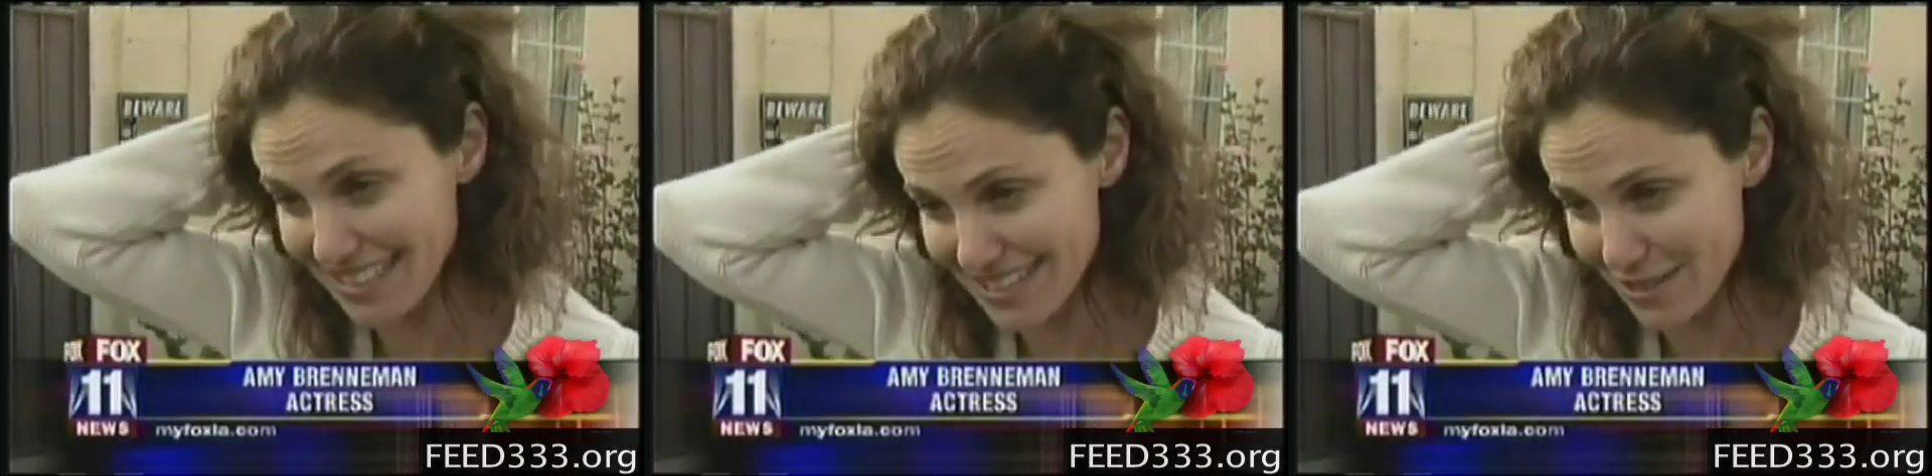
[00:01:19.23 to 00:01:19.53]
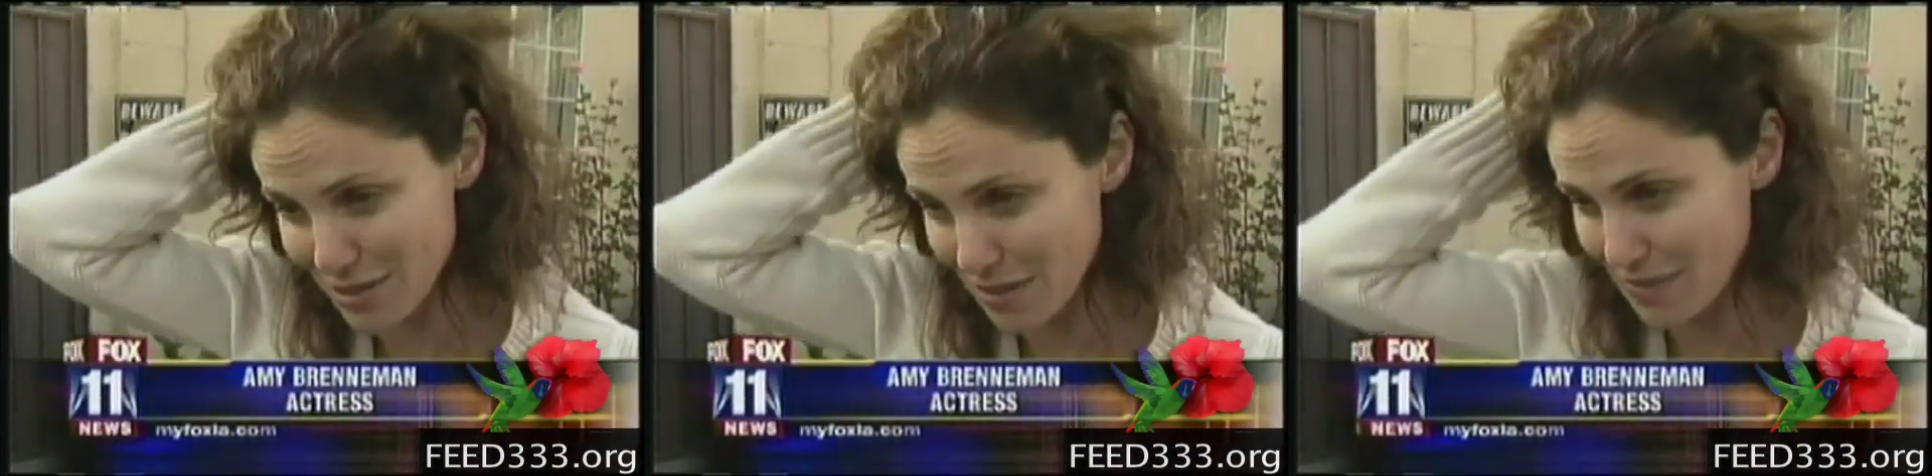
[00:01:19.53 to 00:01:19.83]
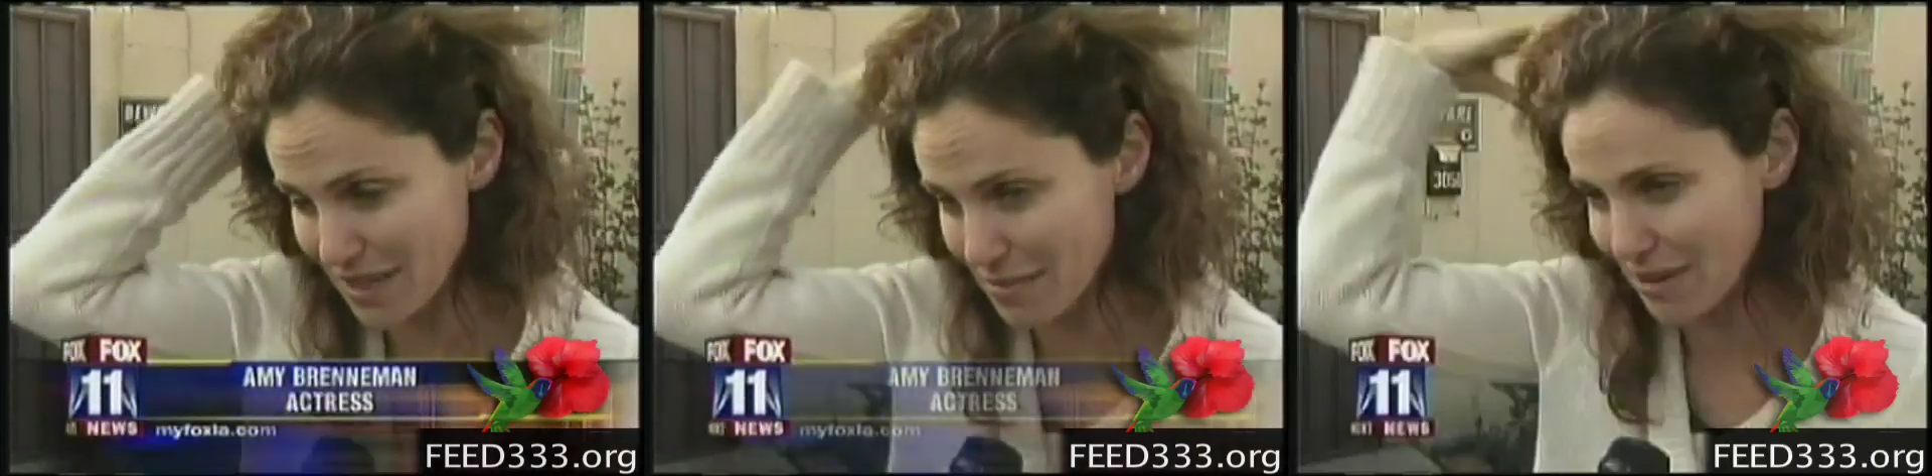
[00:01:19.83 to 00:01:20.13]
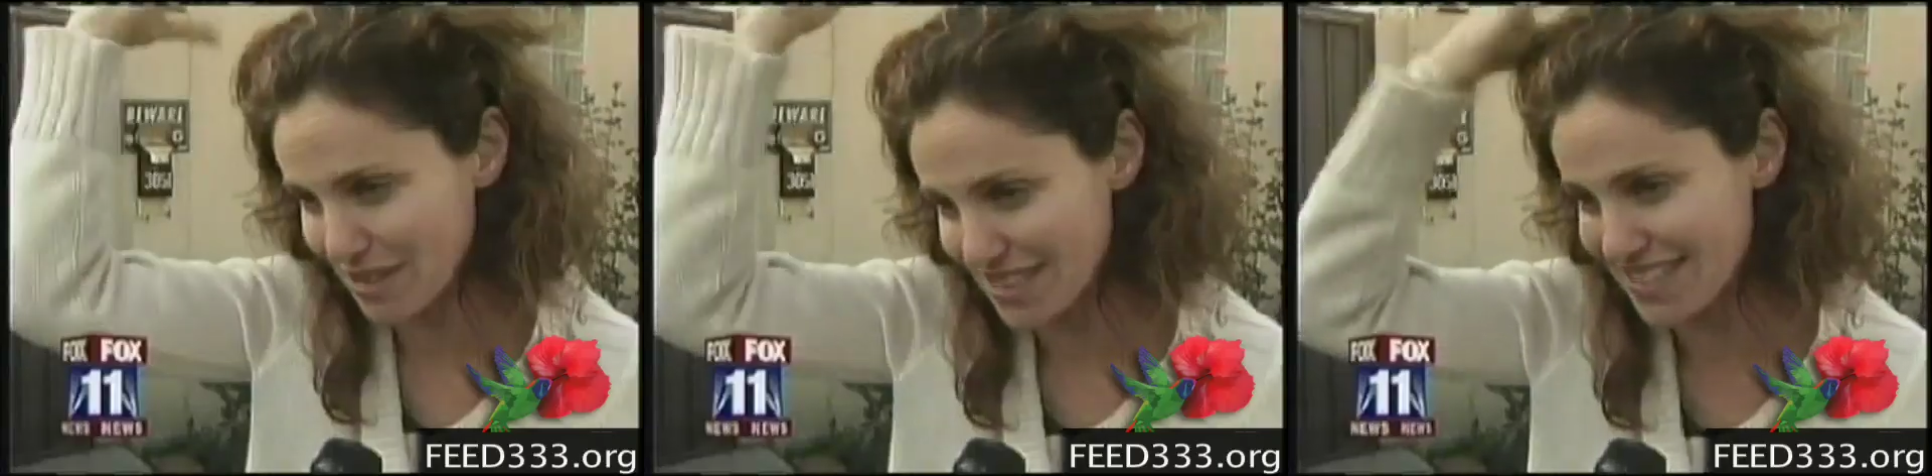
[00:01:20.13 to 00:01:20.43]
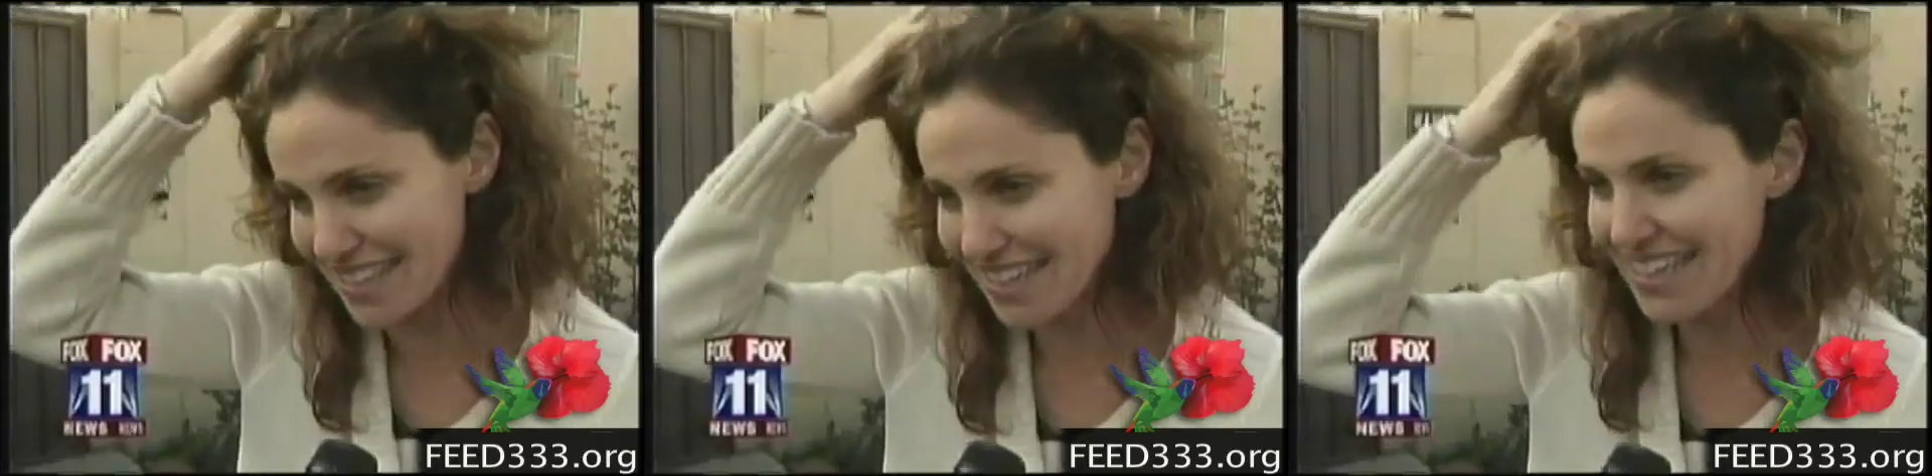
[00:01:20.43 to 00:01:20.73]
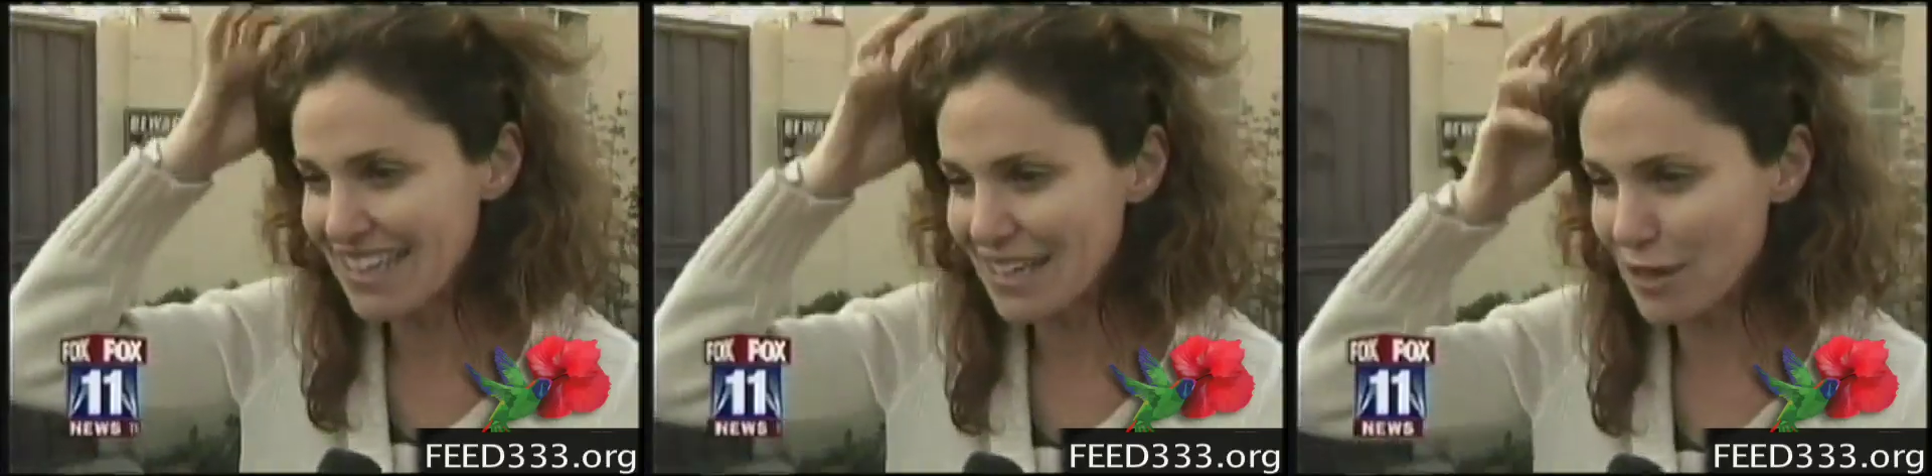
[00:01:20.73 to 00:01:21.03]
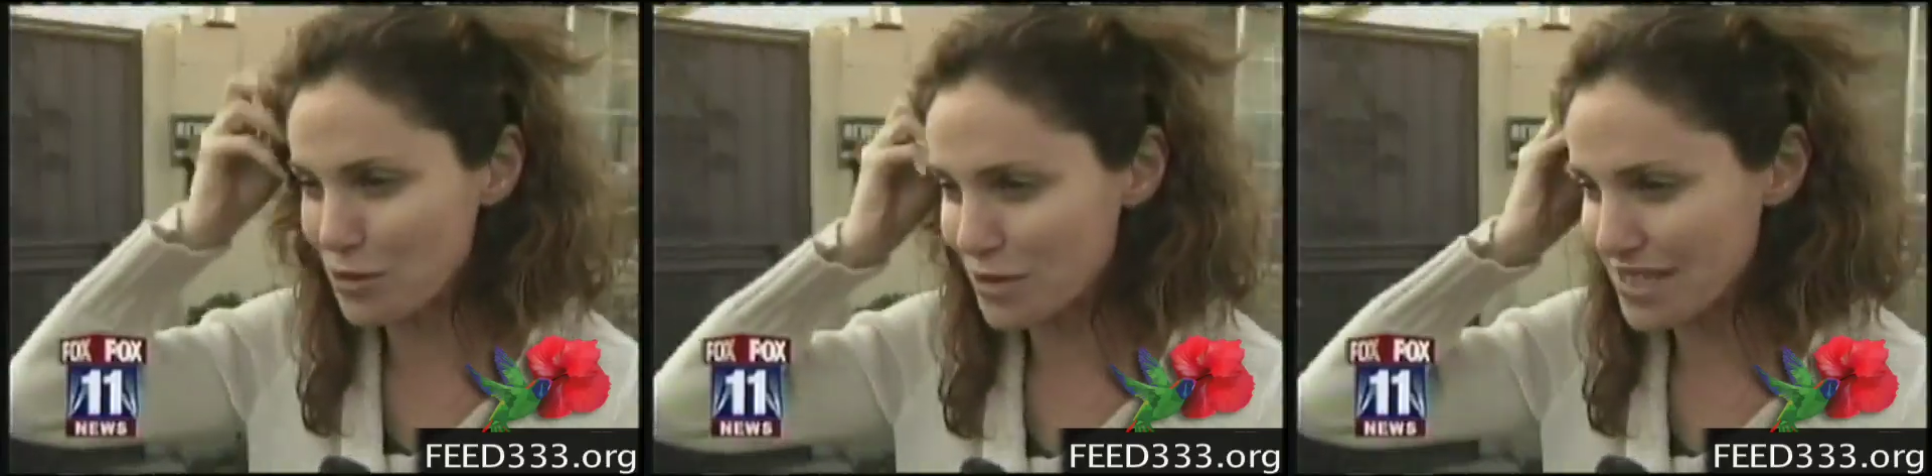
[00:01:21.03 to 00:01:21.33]
and so something about this
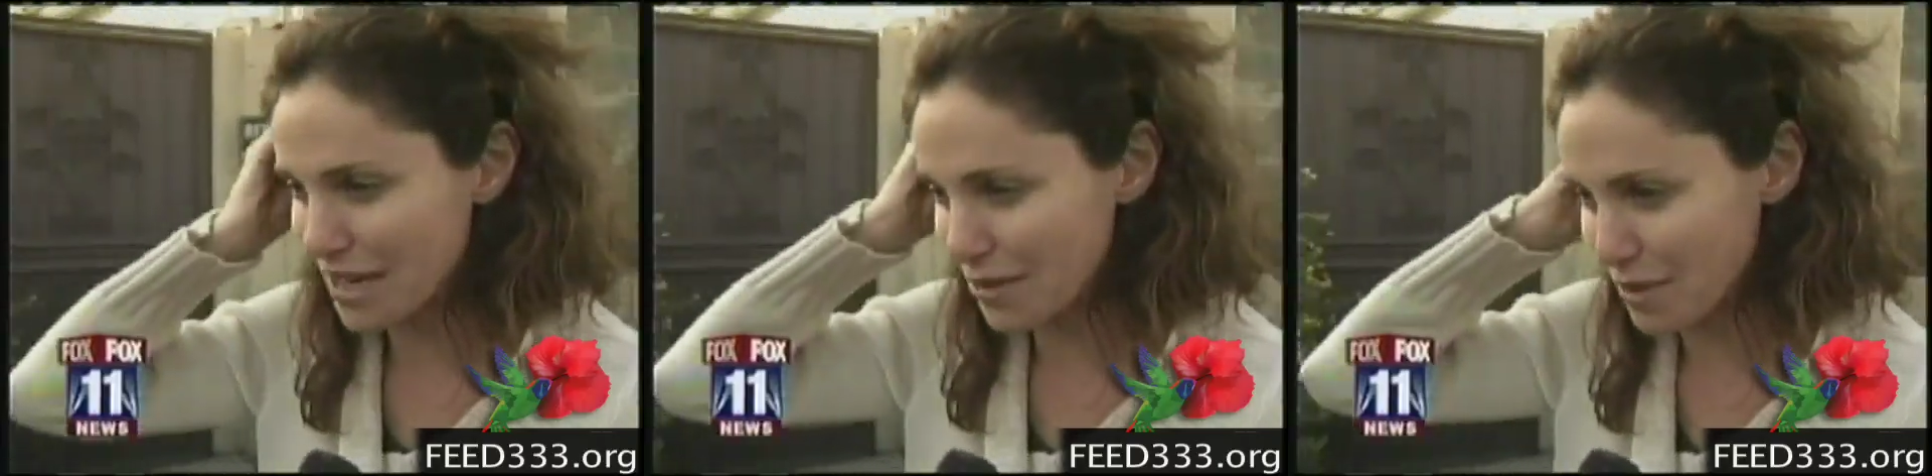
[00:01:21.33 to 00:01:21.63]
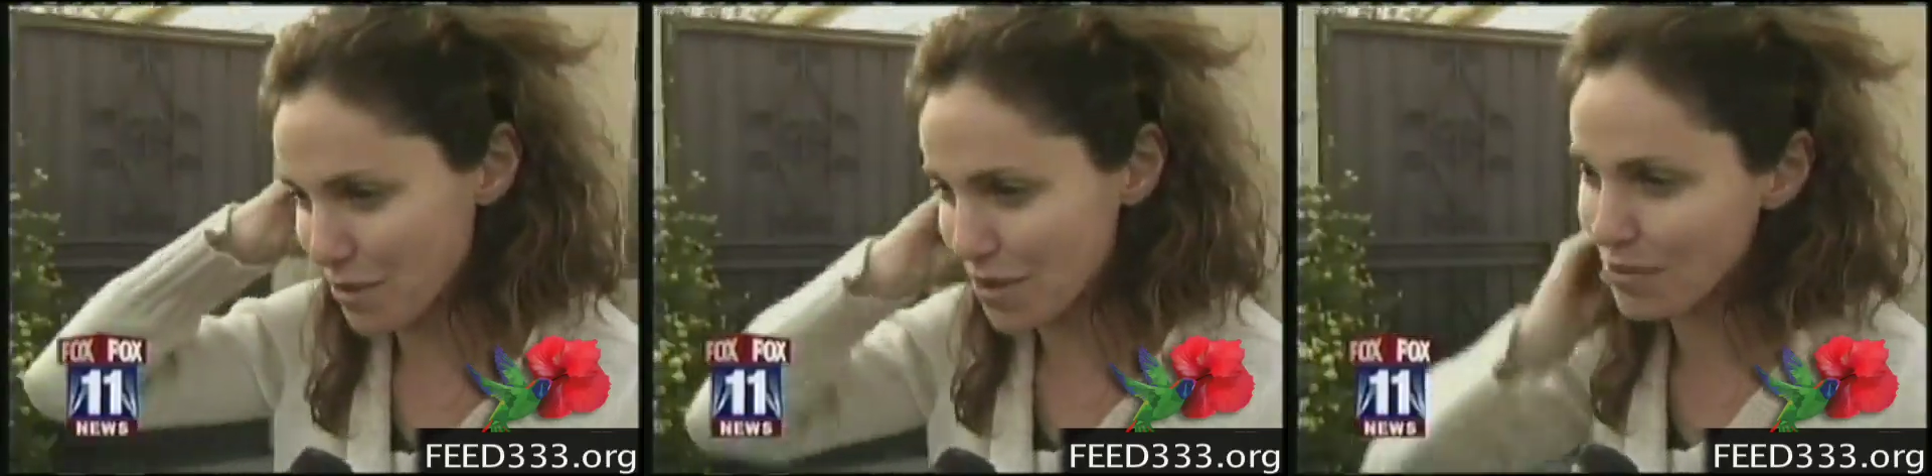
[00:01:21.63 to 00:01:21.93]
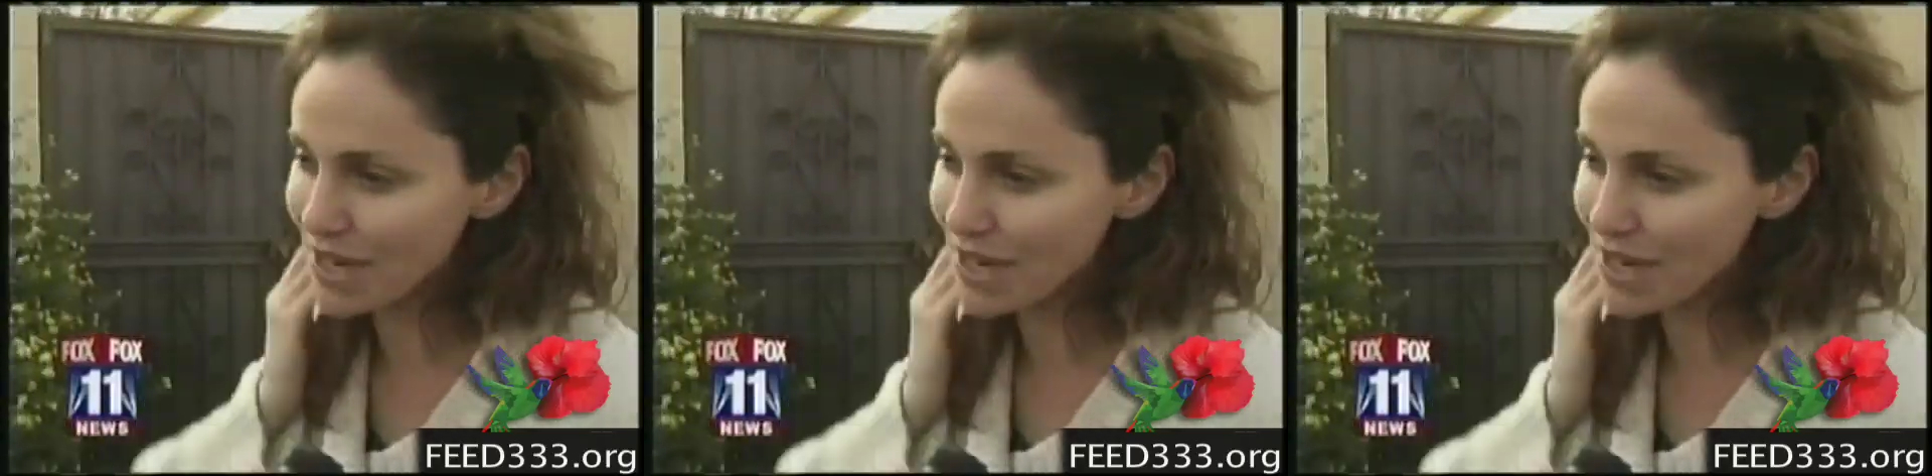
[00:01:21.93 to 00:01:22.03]
country is not quite working